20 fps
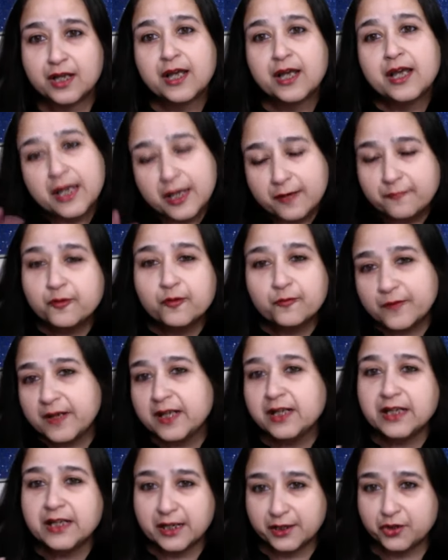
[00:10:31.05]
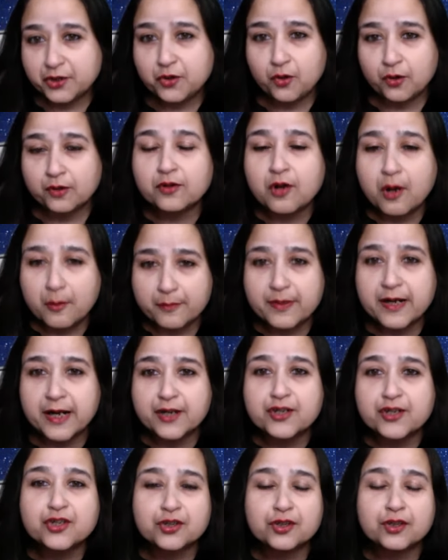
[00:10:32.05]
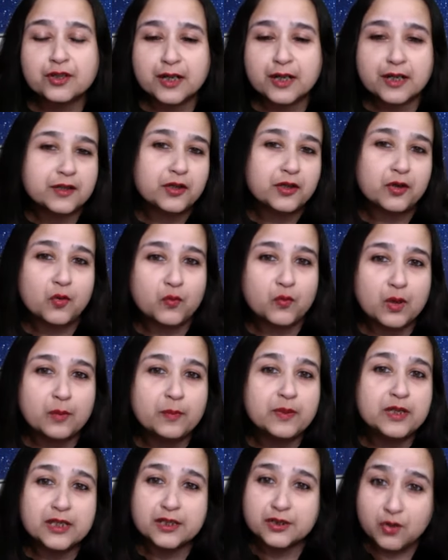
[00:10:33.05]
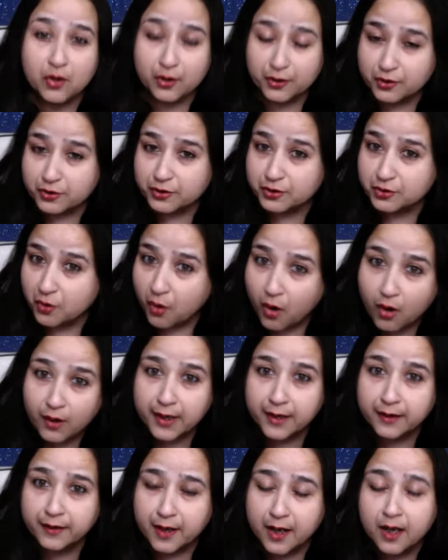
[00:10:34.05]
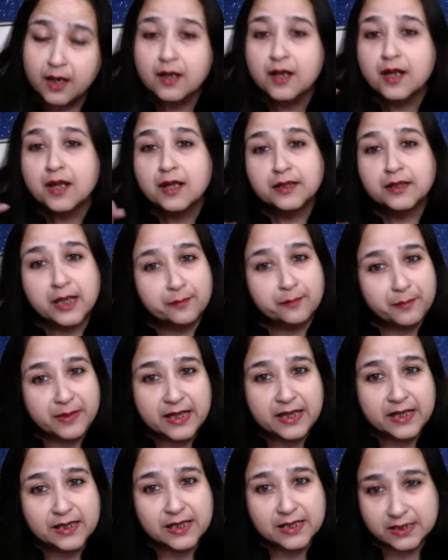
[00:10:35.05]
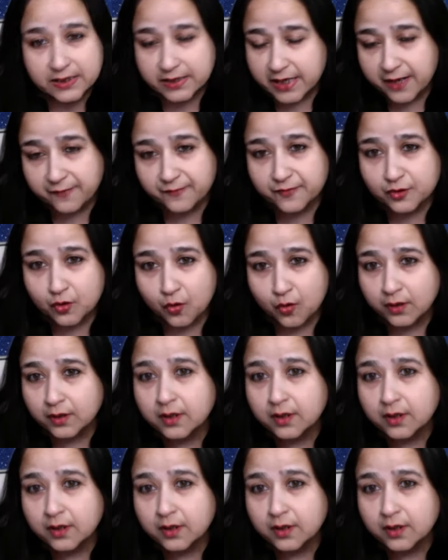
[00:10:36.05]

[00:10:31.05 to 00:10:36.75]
If you feel that your comprehension and, you know, verbal is not your strong area, then be in the safe zone,